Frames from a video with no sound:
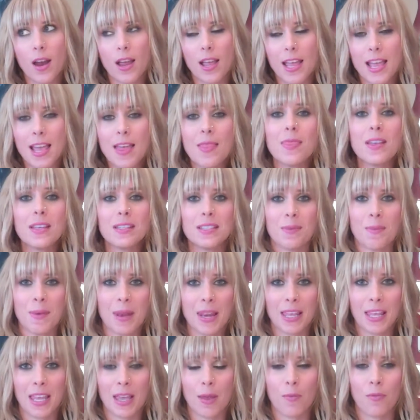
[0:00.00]
in the
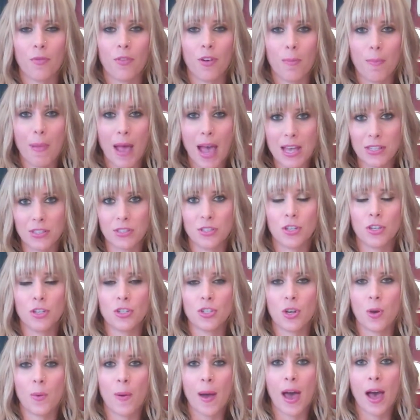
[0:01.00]
Dominican for Pastor
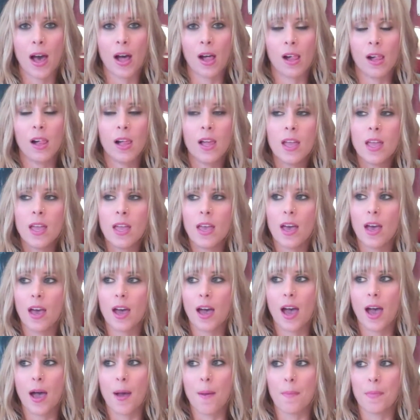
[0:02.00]
Joel,
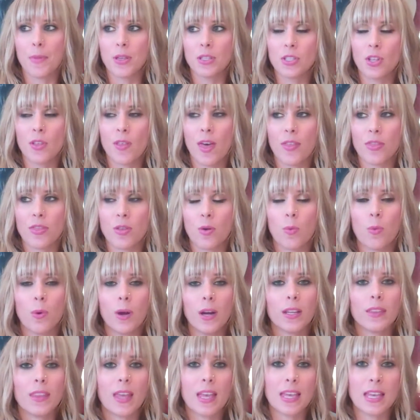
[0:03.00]
so that the
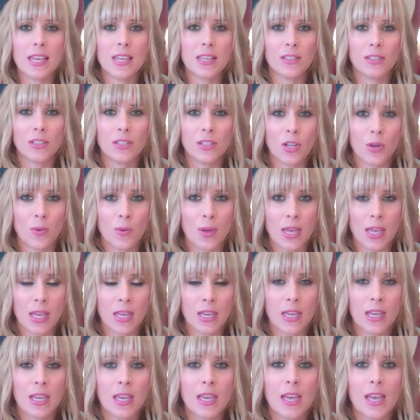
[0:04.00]
work that he's
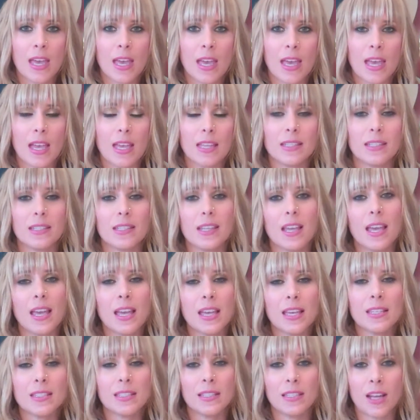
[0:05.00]
doing, it's
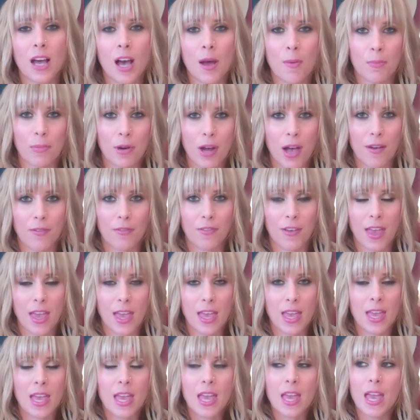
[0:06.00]
his nonprofit.
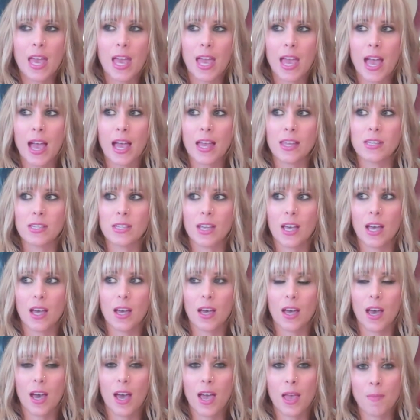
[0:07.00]
And
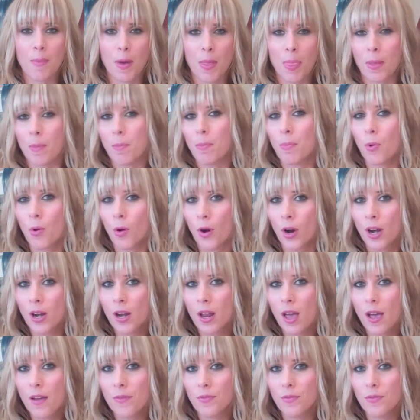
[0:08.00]
I'm on the board